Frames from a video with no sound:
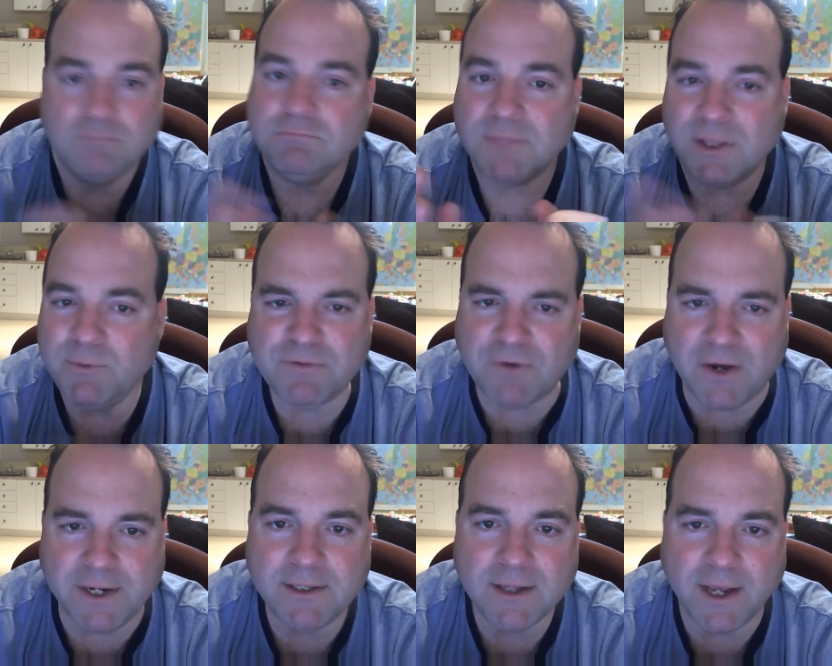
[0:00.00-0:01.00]
It was
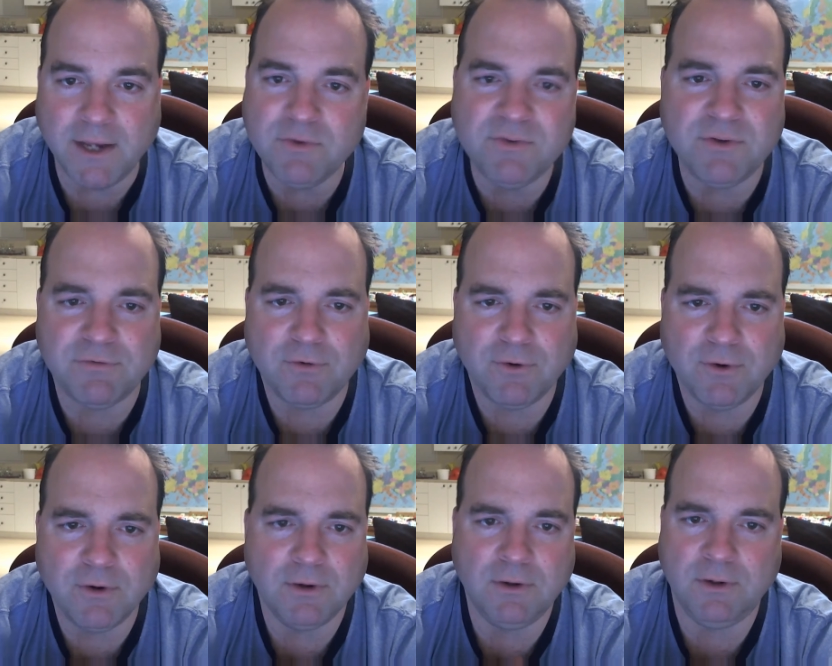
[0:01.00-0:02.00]
fine. I used it
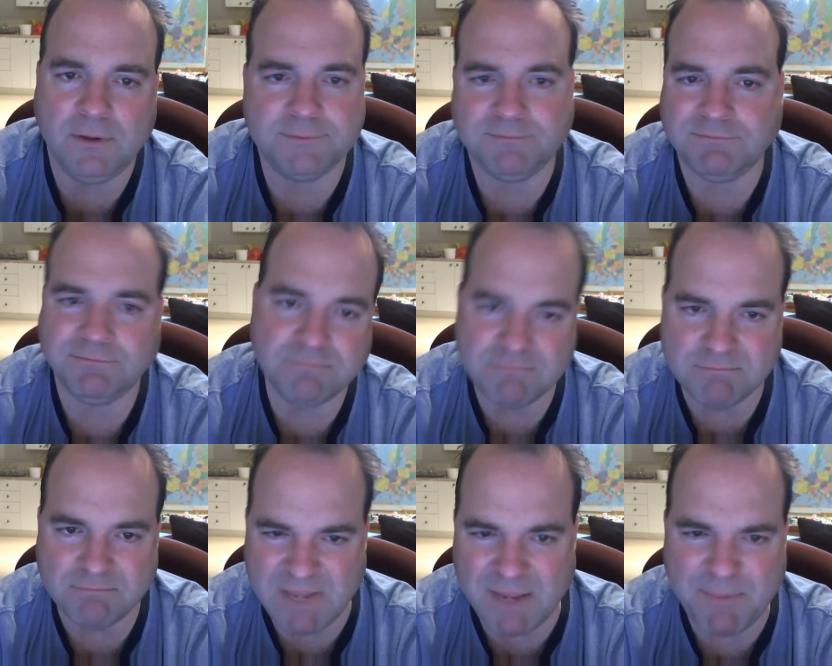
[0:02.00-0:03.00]
for
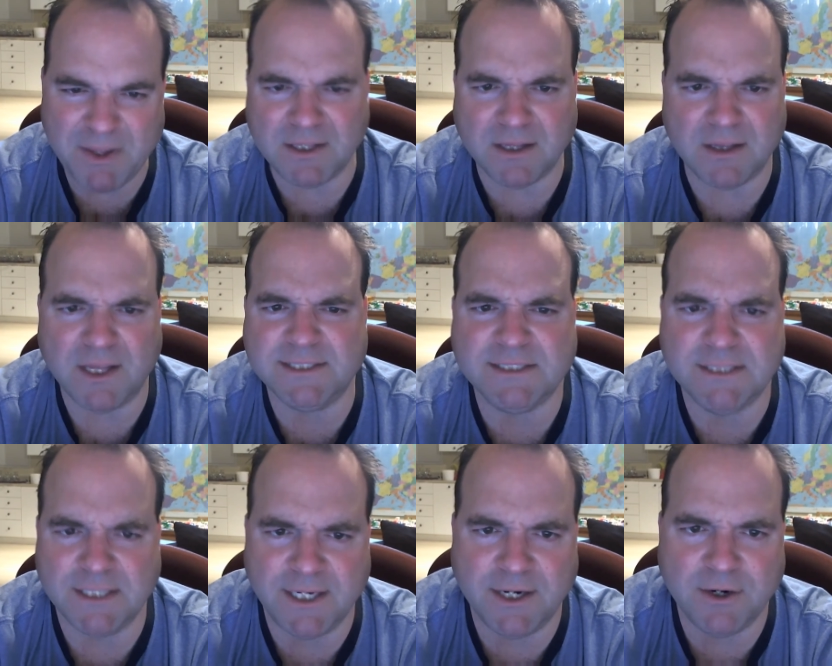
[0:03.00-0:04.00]
maybe a little less than a
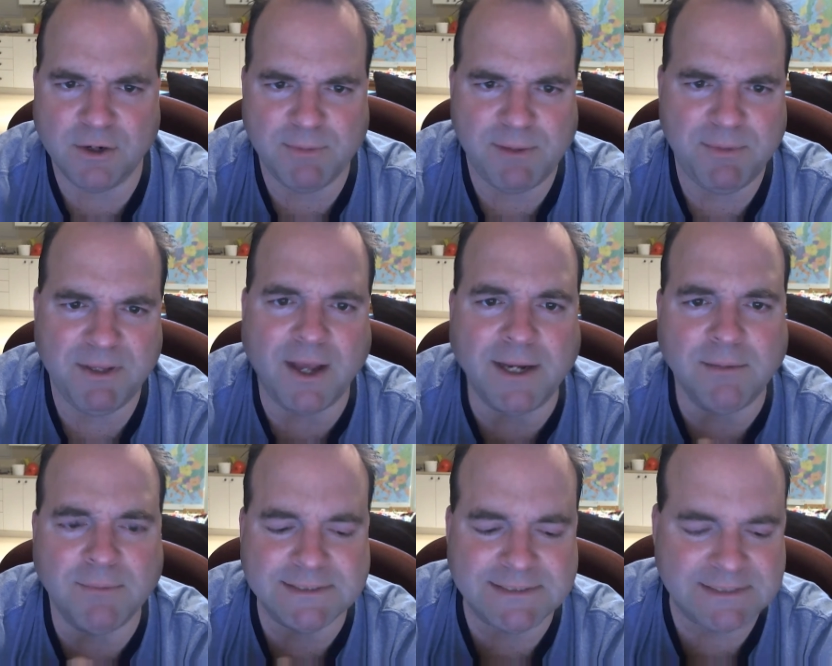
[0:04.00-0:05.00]
year, maybe 9
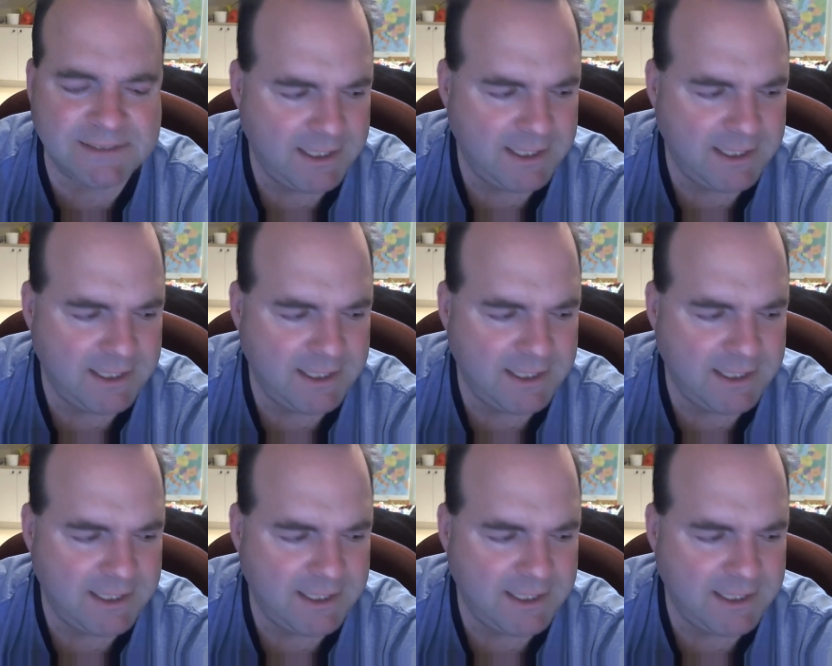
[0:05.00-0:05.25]
months.